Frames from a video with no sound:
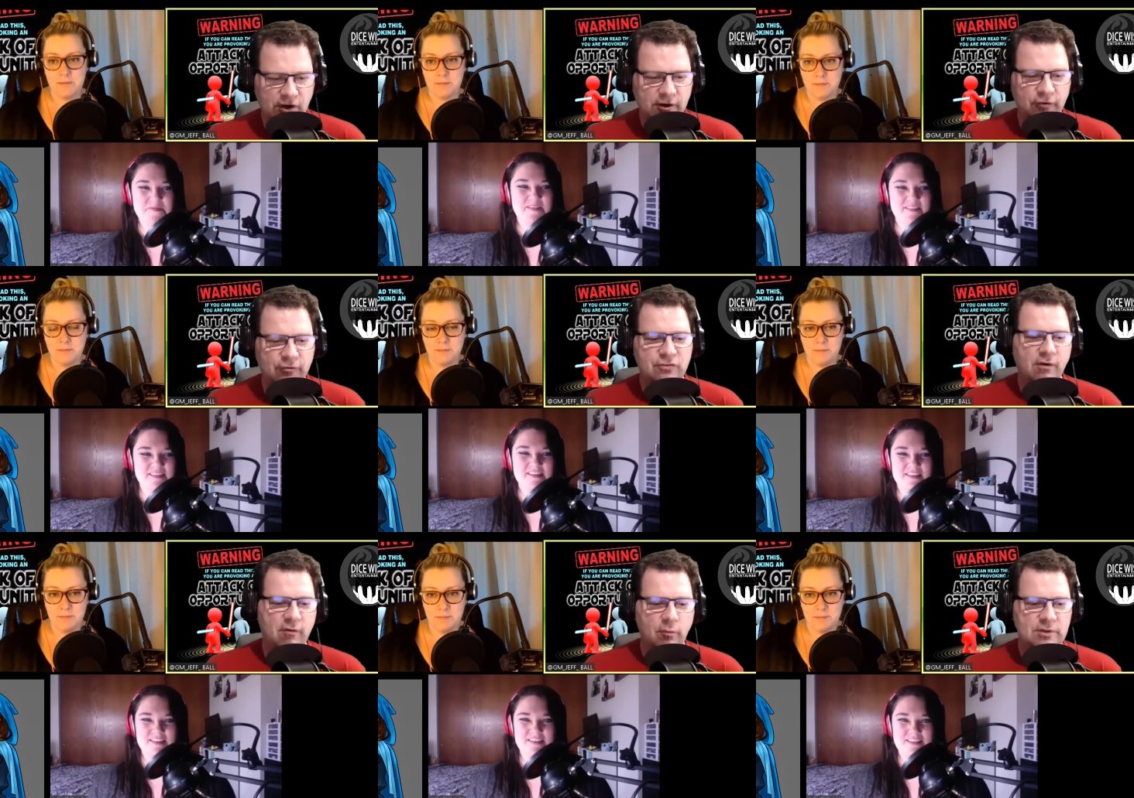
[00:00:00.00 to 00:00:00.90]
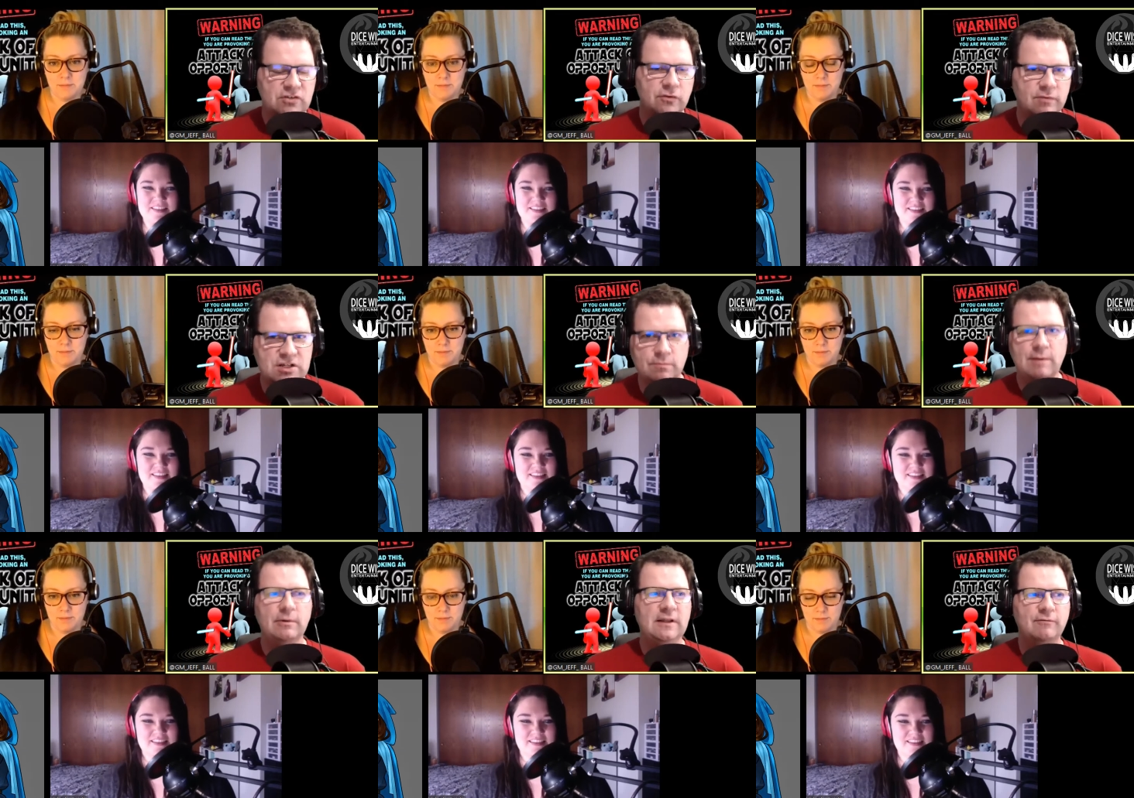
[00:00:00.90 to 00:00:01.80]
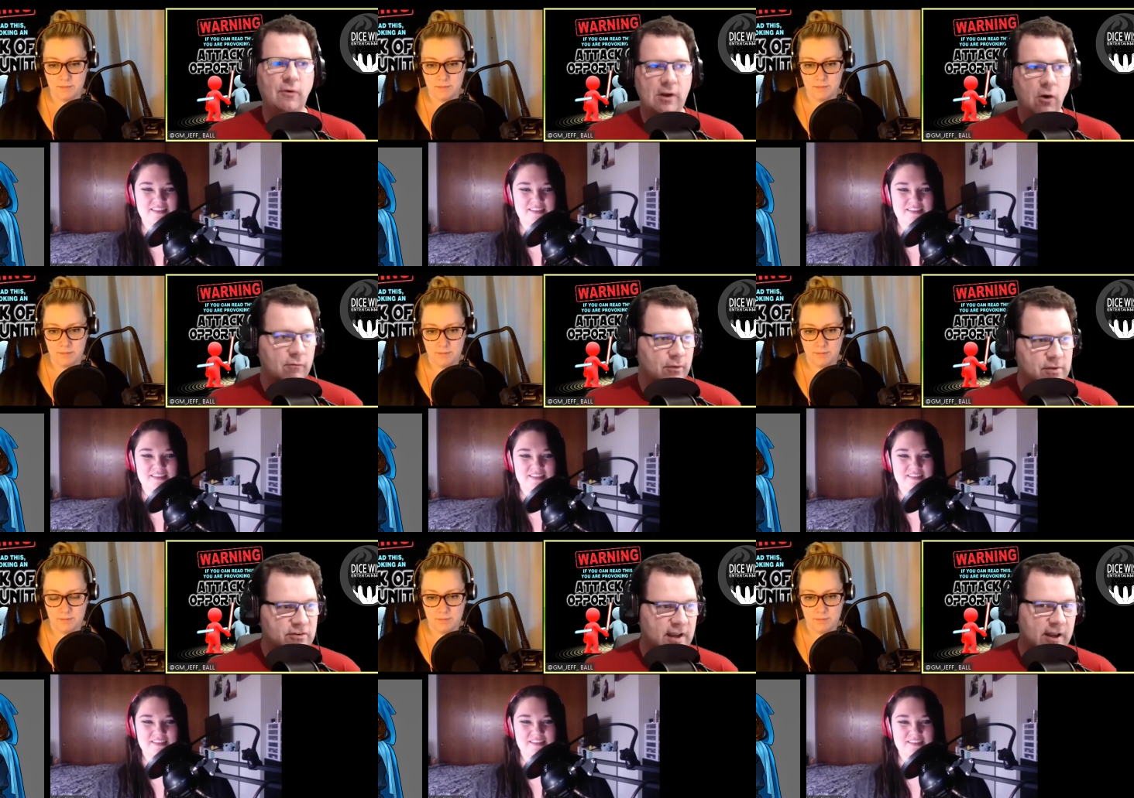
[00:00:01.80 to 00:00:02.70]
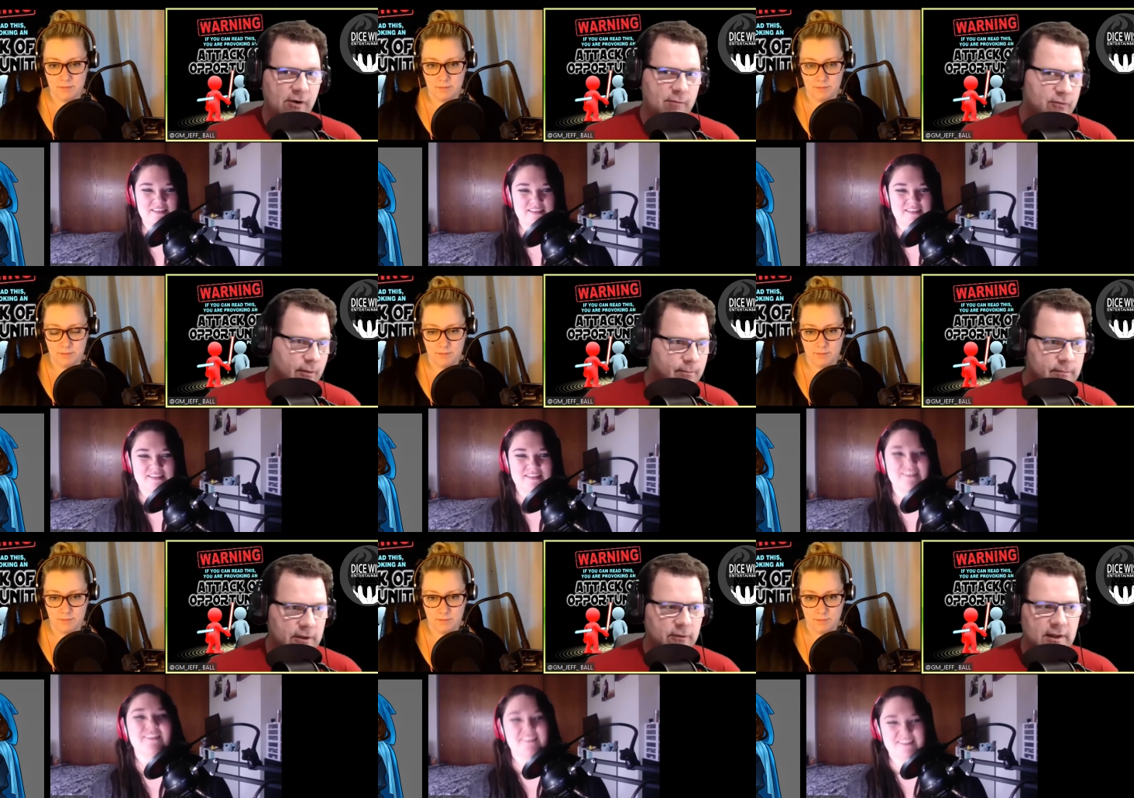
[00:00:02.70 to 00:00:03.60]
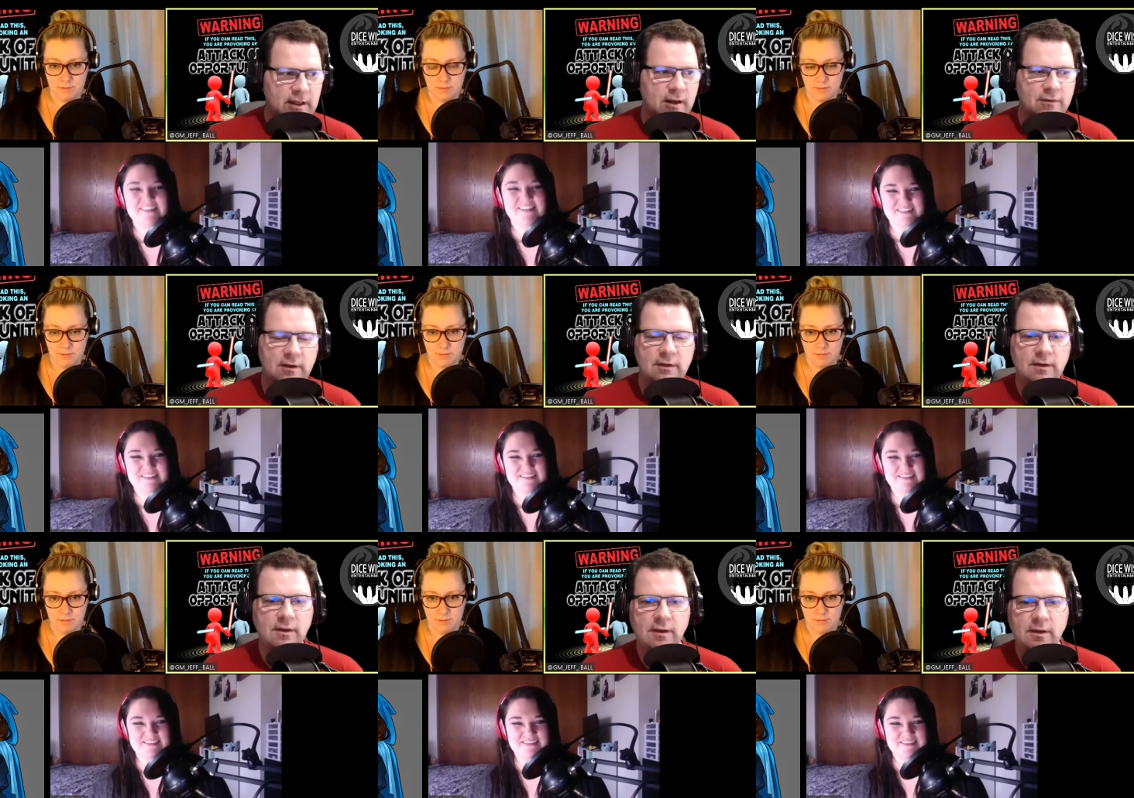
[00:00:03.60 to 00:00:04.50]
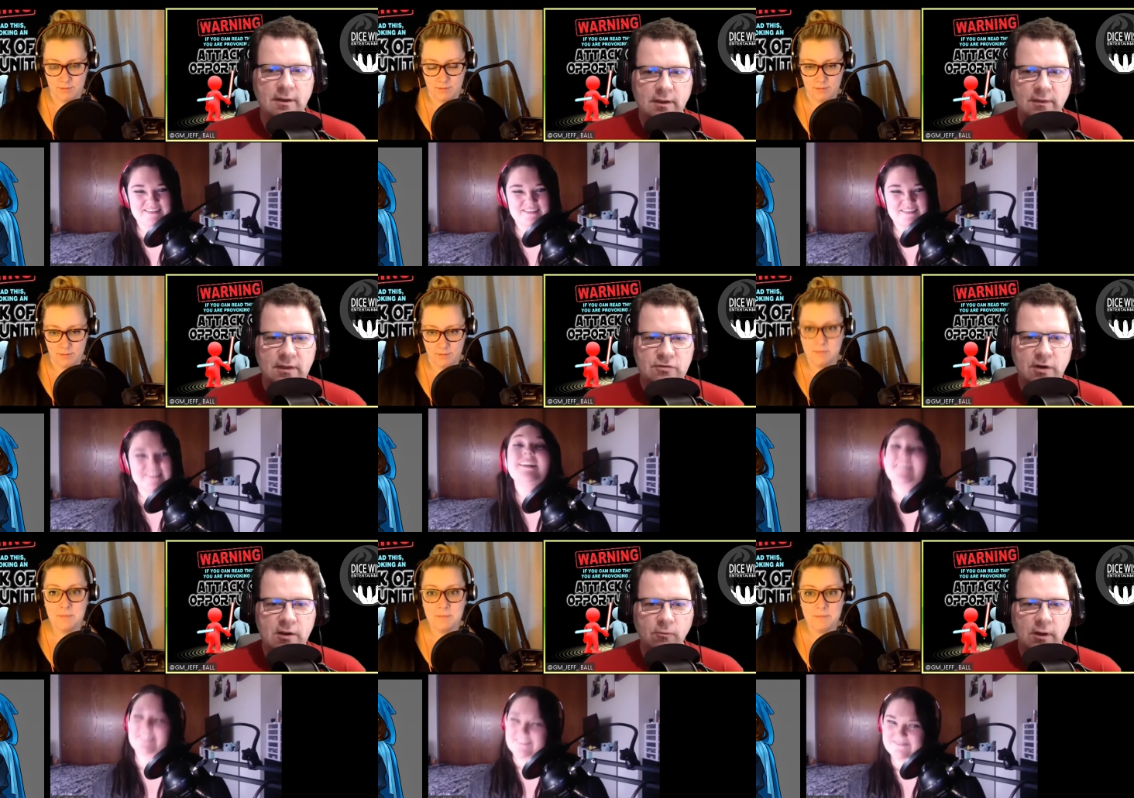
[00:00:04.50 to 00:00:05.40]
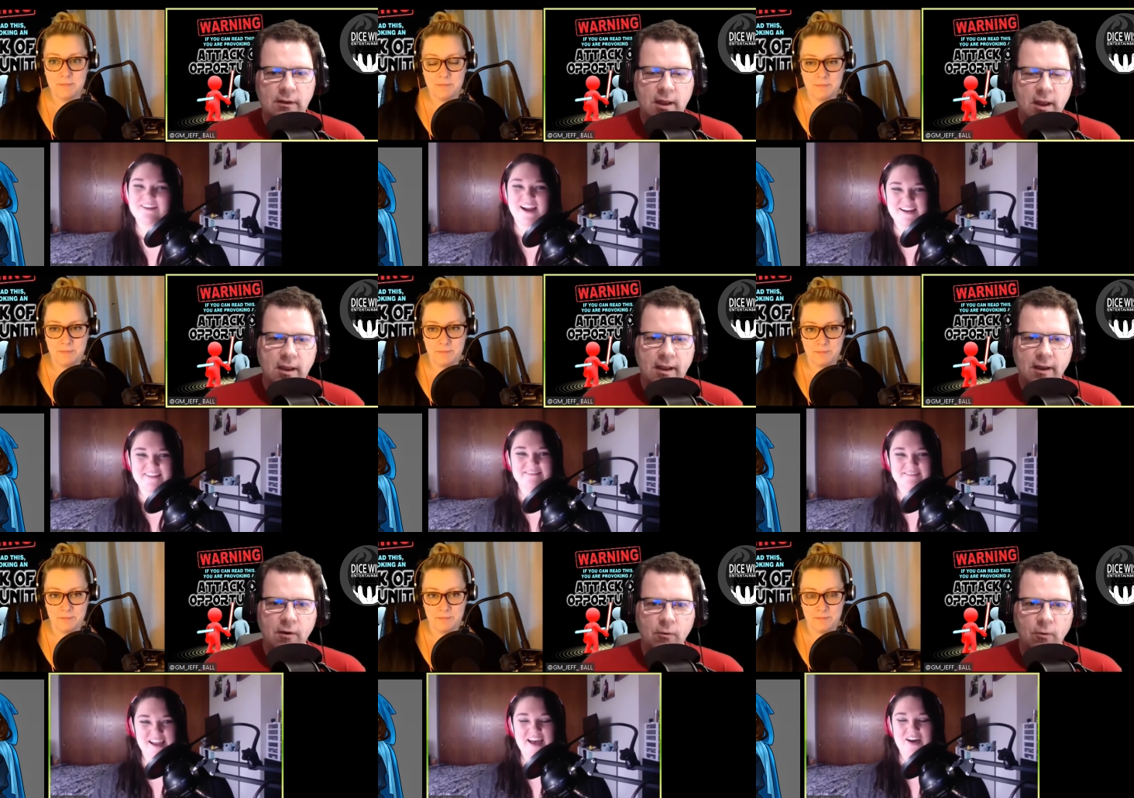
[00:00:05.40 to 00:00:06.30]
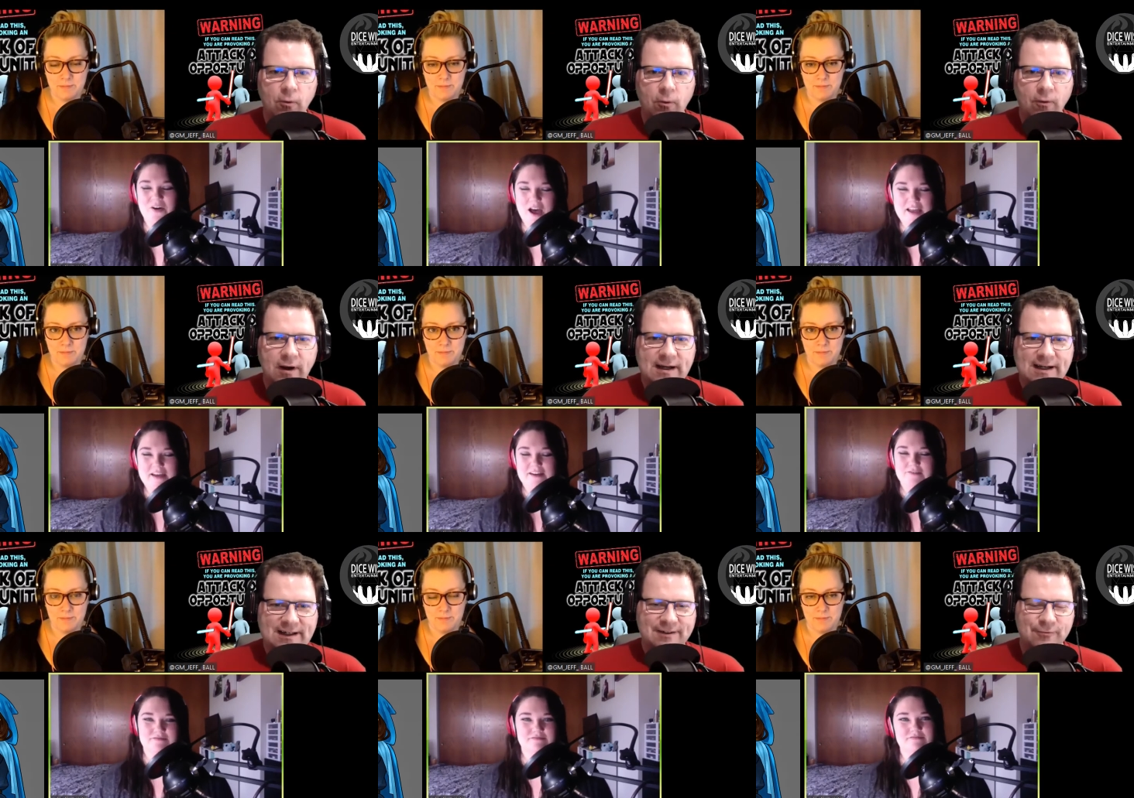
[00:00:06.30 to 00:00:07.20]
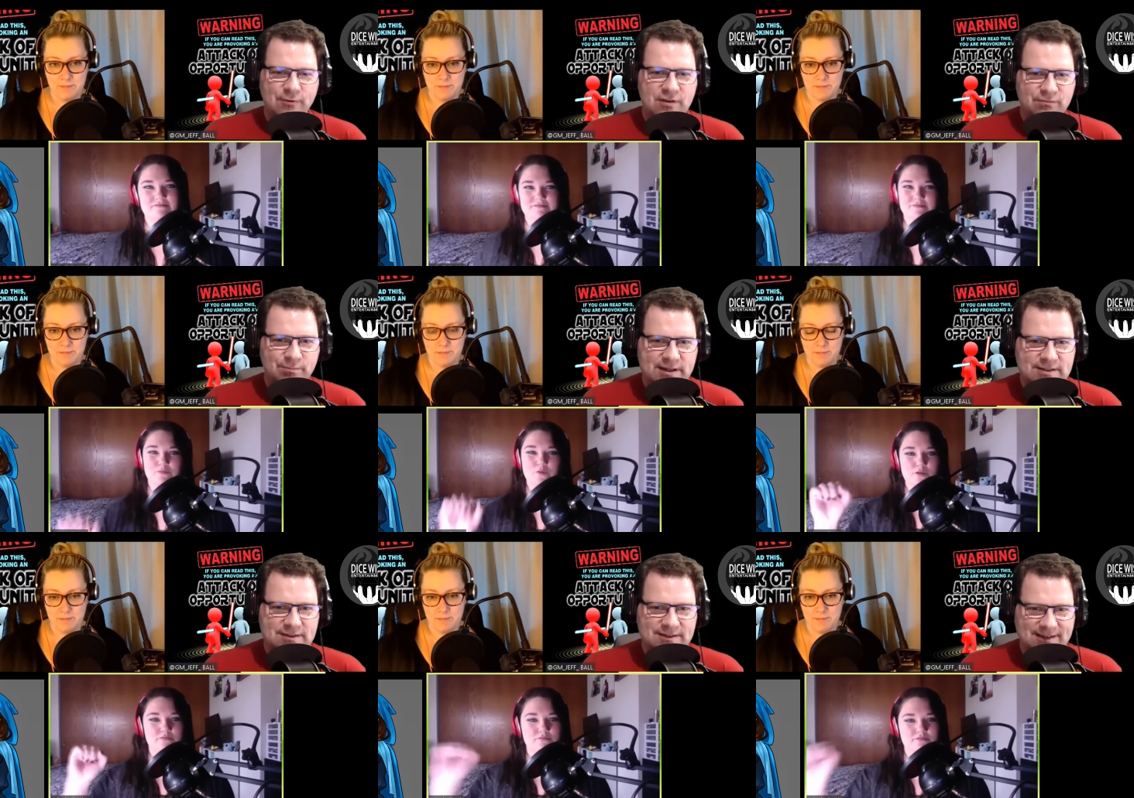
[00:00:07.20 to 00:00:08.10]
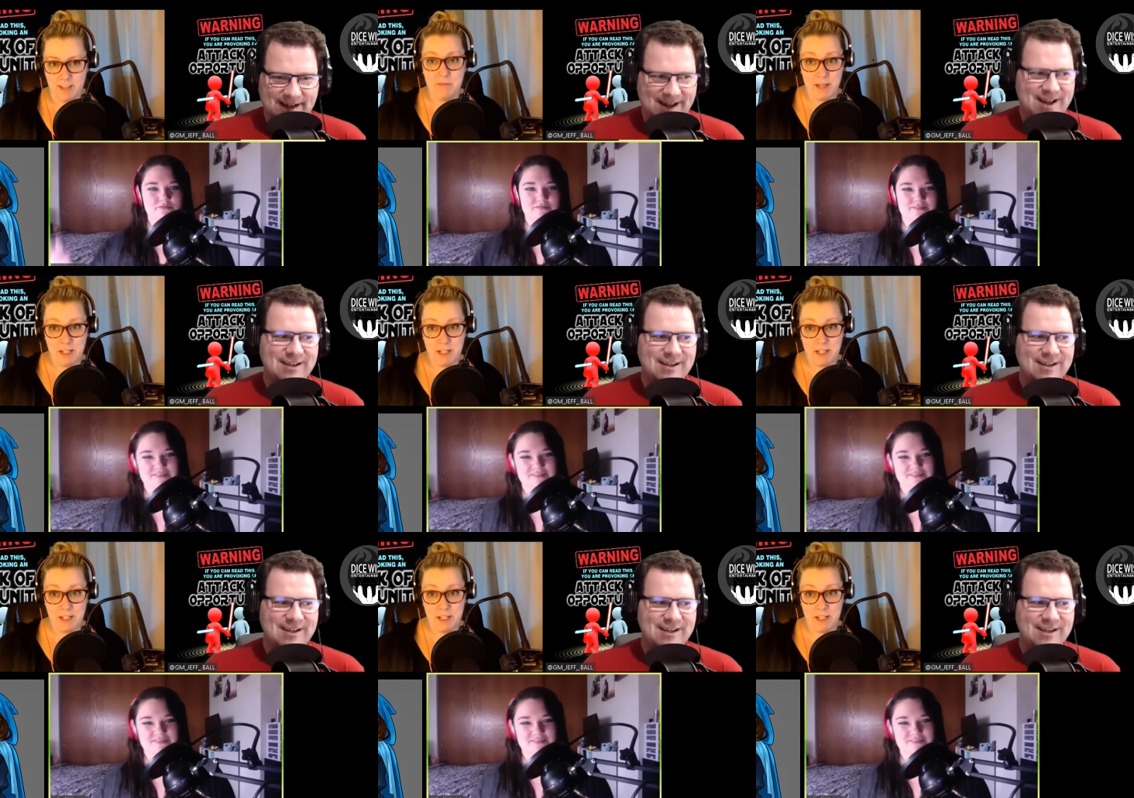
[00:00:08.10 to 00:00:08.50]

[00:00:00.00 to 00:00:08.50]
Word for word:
Speaker 1: stalker address or whatever, but just a region people love going. Oh, I'm from this state, or I'm from you know that kind of thing. That's great. Well, right.
Speaker 2: yeah, Ohio.
Speaker 1: We've Woo. been, been